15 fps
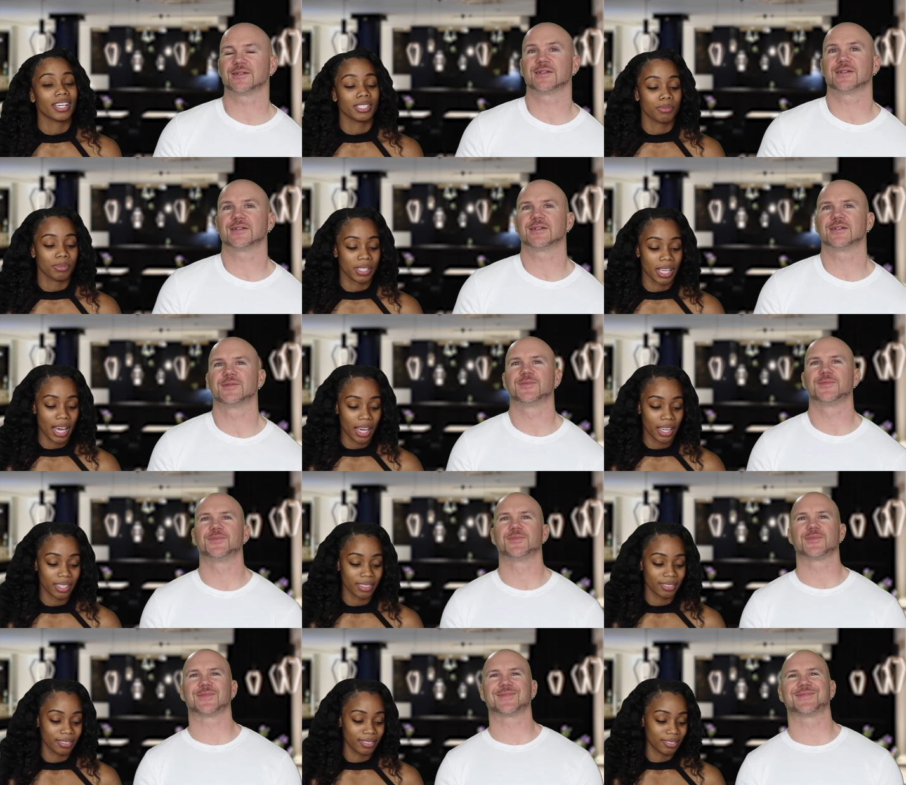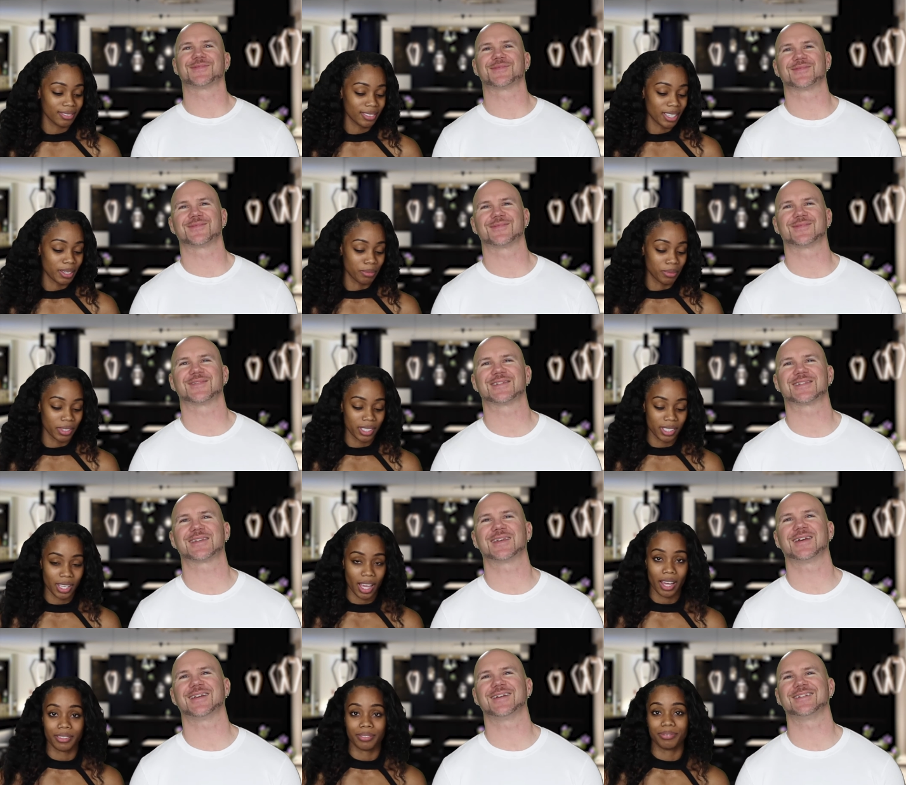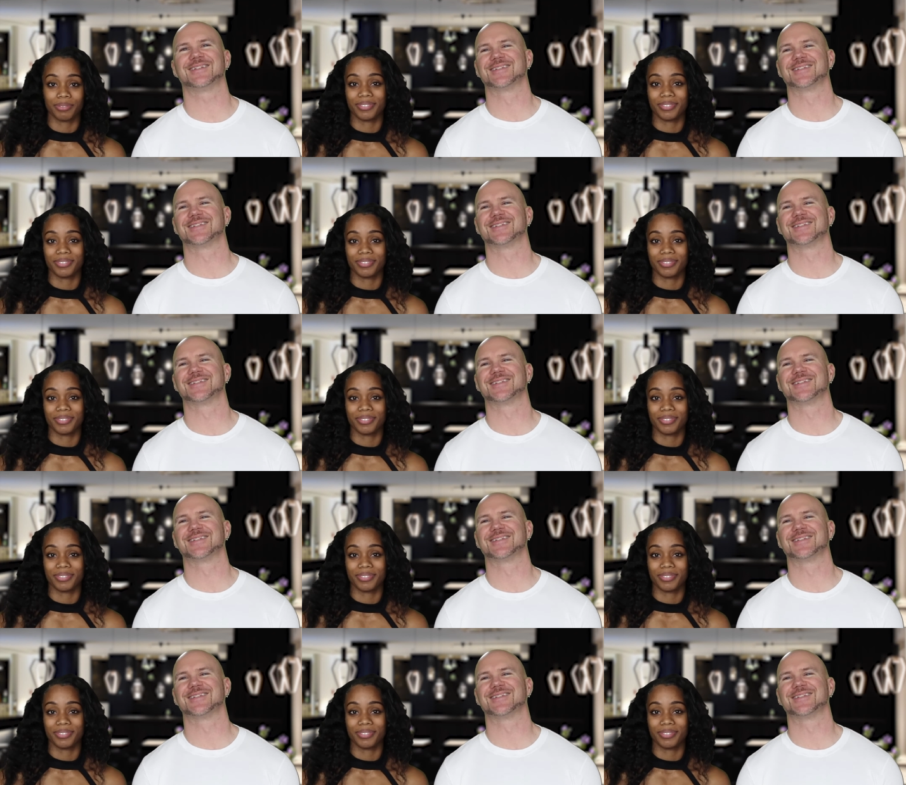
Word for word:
Speaker 1: Guys, I'm sad. I'm really sad.